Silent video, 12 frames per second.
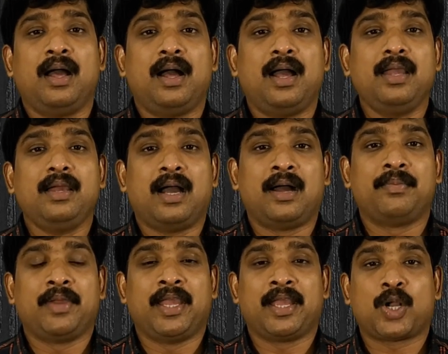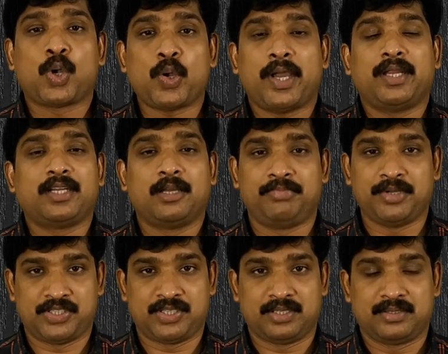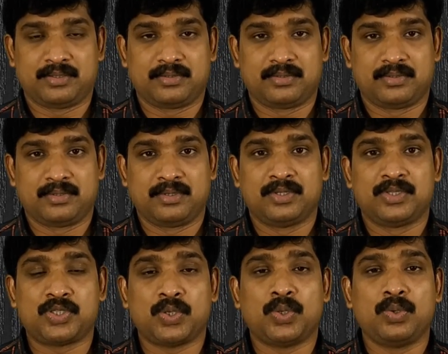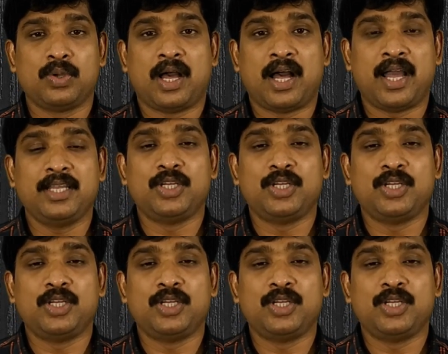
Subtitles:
I am a quiet person, so I